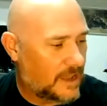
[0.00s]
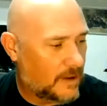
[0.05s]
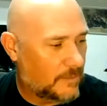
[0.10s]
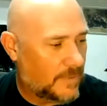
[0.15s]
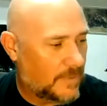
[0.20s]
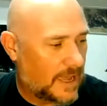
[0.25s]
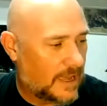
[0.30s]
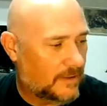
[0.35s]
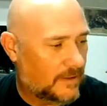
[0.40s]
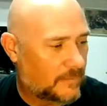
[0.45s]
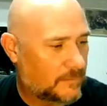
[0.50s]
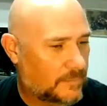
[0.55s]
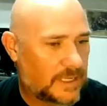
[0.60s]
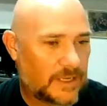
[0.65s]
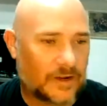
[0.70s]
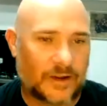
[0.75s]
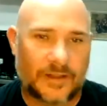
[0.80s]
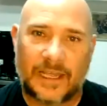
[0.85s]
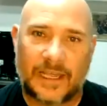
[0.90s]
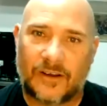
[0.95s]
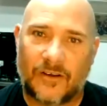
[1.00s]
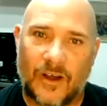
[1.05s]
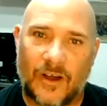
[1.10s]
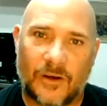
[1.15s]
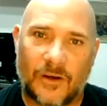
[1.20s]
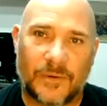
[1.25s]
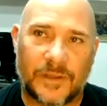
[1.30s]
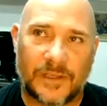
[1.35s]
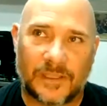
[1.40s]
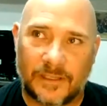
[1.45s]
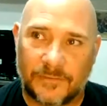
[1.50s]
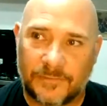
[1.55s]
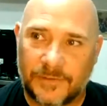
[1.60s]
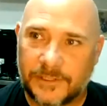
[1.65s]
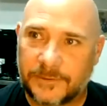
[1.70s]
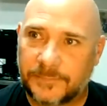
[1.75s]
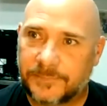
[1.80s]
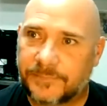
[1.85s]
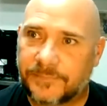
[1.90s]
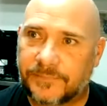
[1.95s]
about being on that call with
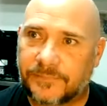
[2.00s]
Lifter,